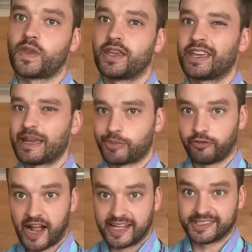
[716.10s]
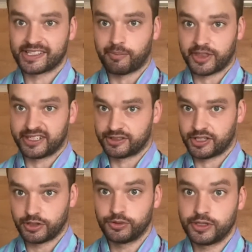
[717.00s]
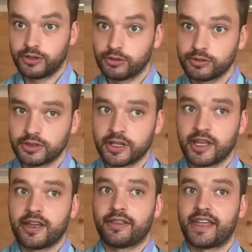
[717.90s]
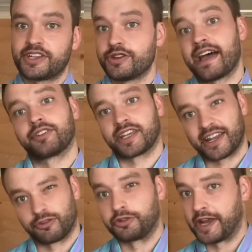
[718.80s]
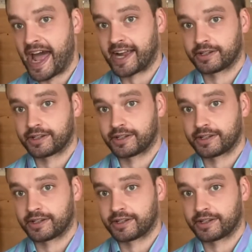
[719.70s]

it provides something to you that you have to kind of react